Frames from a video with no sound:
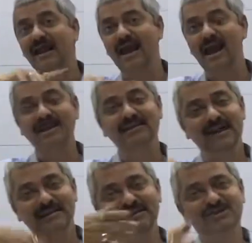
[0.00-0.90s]
and
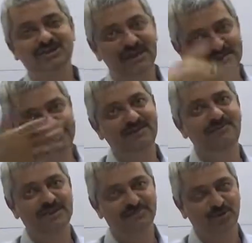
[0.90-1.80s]
that is changing
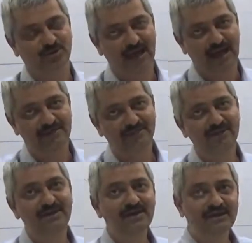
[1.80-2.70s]
with respect to time,
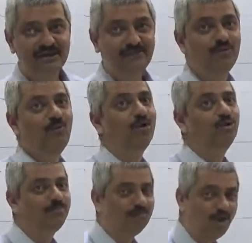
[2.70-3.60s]
then if you want
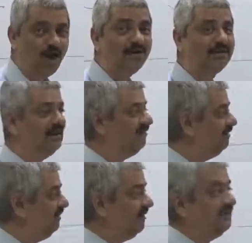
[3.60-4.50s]
to plot, it
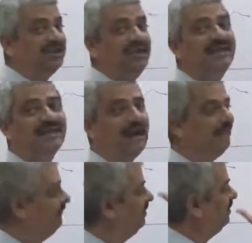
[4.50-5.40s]
will become a 3D
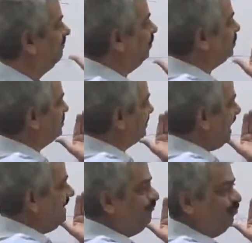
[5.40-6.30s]
graph, because
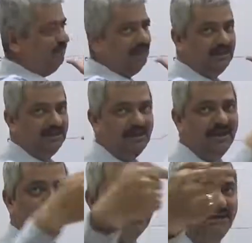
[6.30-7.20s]
time would be
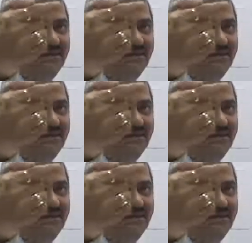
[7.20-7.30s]
here